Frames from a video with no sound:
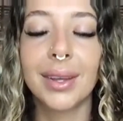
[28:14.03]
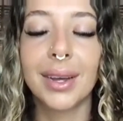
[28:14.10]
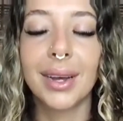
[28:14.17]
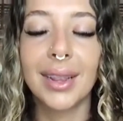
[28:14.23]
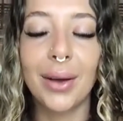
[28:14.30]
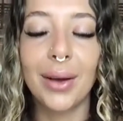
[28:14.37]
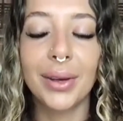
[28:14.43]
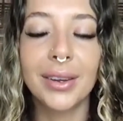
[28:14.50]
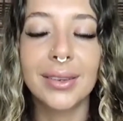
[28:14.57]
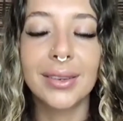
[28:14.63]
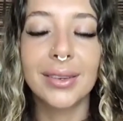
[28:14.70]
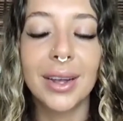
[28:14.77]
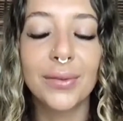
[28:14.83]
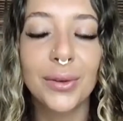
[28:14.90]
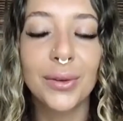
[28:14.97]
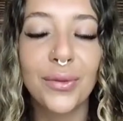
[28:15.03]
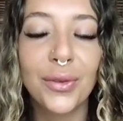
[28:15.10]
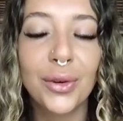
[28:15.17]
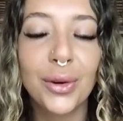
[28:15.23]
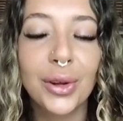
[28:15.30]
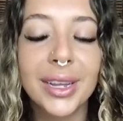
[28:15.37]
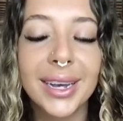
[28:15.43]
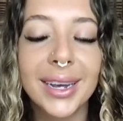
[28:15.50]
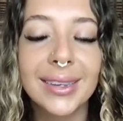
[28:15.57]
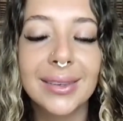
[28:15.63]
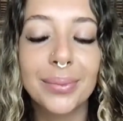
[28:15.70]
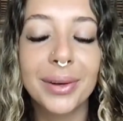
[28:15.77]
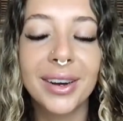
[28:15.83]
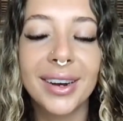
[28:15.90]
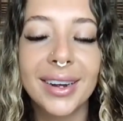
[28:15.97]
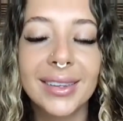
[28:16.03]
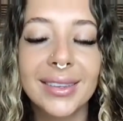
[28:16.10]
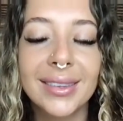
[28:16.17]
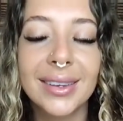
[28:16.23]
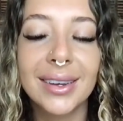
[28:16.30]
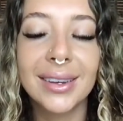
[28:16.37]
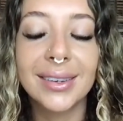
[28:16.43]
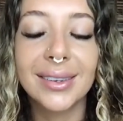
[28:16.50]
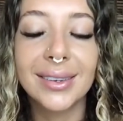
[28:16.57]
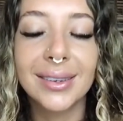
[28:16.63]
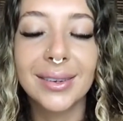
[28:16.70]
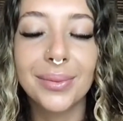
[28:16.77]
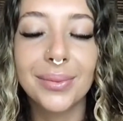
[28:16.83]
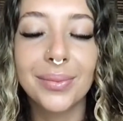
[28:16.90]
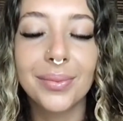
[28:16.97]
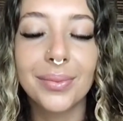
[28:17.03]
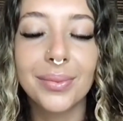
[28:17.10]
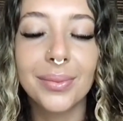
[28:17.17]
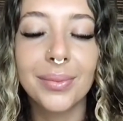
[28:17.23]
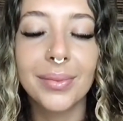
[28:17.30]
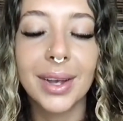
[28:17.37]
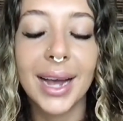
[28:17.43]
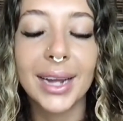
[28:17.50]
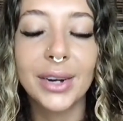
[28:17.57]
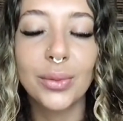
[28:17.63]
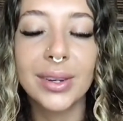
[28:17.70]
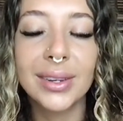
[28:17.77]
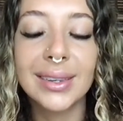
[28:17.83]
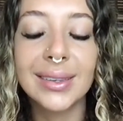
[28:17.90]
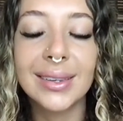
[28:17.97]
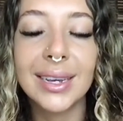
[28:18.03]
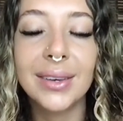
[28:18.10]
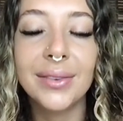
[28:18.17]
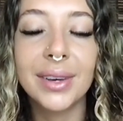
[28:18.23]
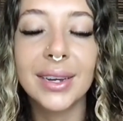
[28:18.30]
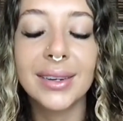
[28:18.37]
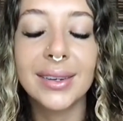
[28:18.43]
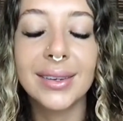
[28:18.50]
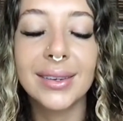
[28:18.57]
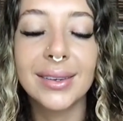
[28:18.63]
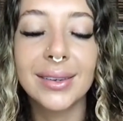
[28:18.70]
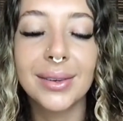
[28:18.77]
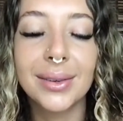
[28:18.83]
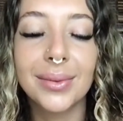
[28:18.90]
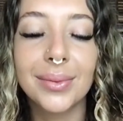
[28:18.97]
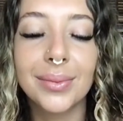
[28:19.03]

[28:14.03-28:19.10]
allowing yourself to fully experience it and receive it.